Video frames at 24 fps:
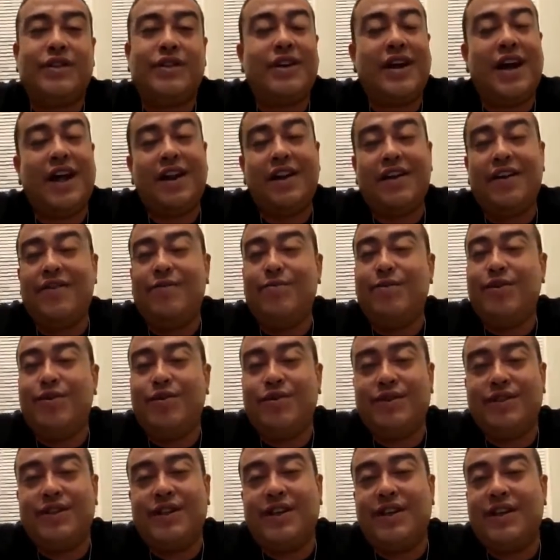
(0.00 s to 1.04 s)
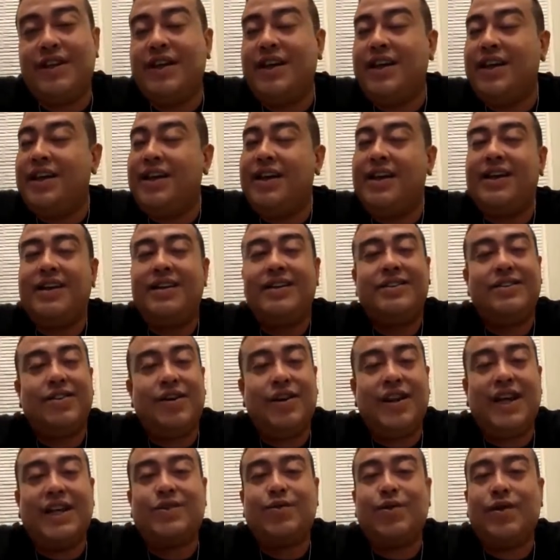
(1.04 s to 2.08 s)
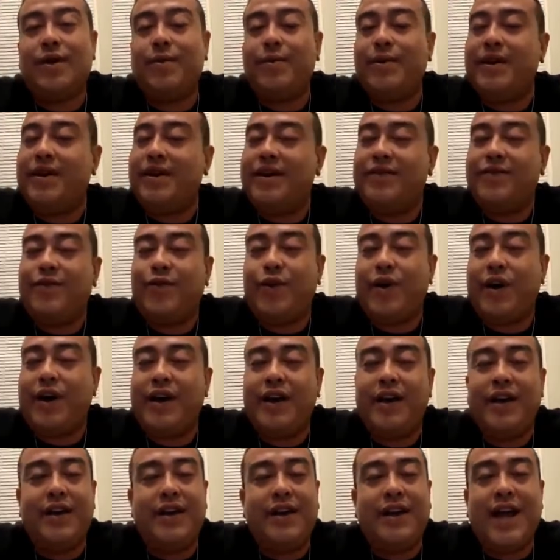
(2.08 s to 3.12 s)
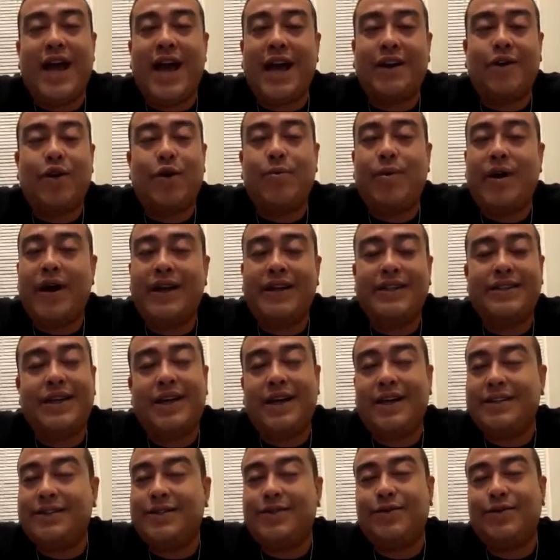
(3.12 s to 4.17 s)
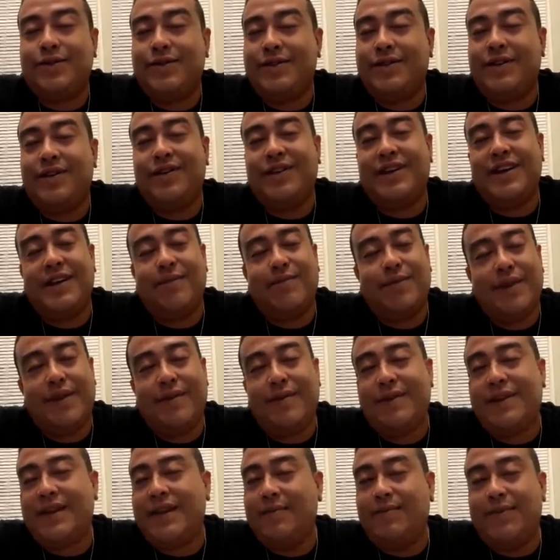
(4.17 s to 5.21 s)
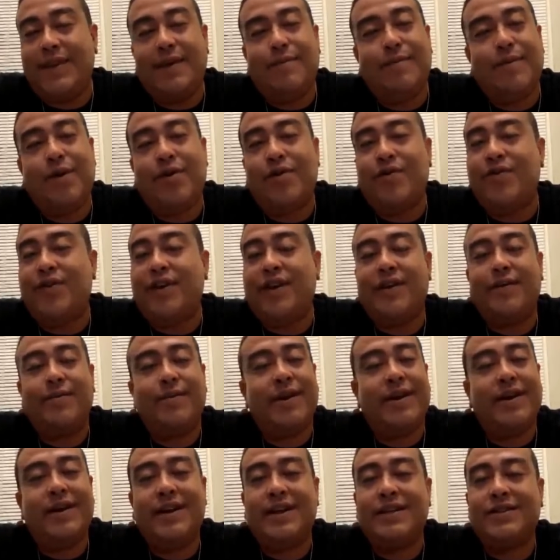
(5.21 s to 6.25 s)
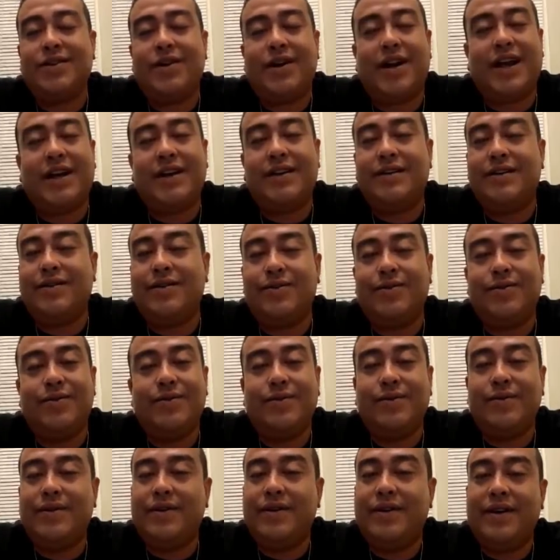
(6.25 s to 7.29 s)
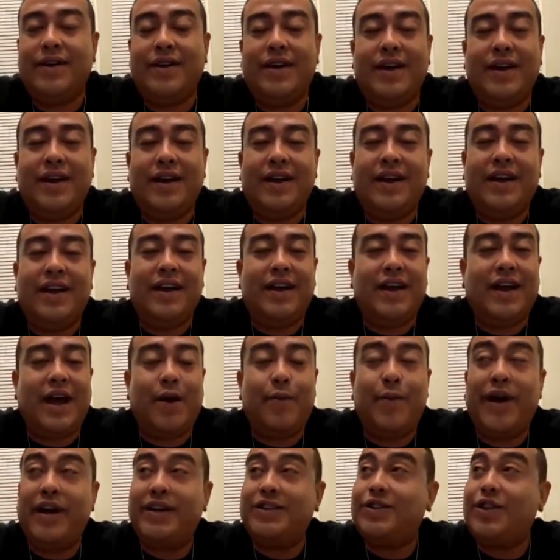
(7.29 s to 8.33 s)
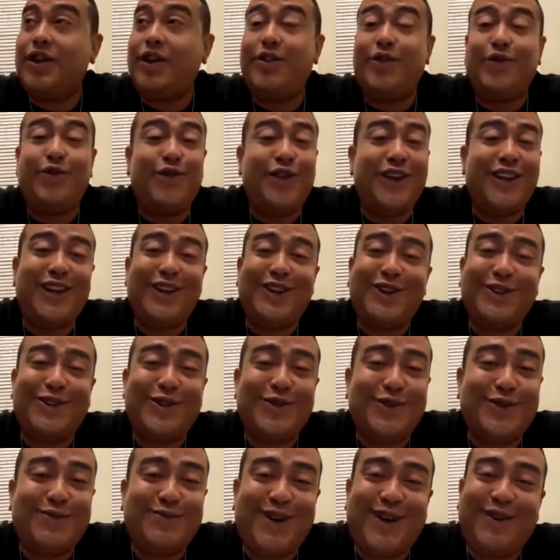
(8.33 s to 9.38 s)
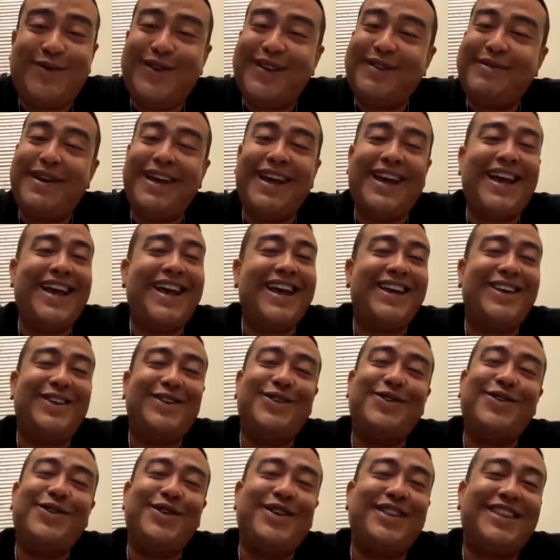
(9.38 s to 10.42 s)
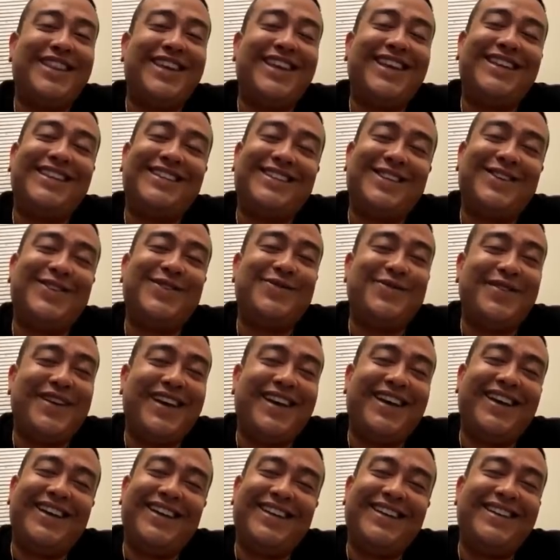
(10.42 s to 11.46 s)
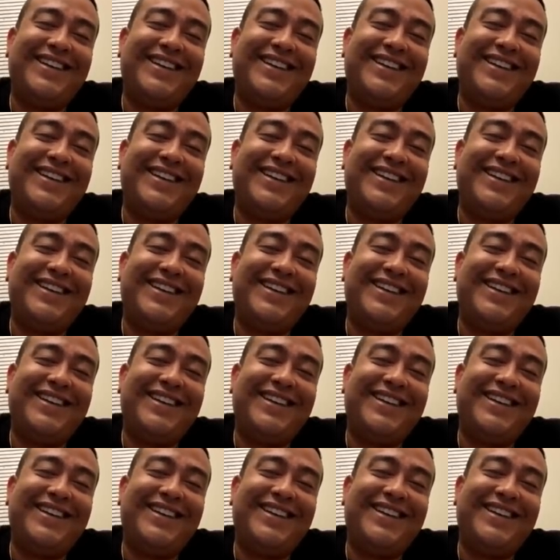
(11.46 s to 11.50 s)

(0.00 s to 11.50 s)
I love music. So that's what I'm here for. I ain't here to knock nobody's hustle, keep them motivated, man. That's all I can do. I mean, I saw the videos you was bumping, man. Hey, you doing your thing too, man.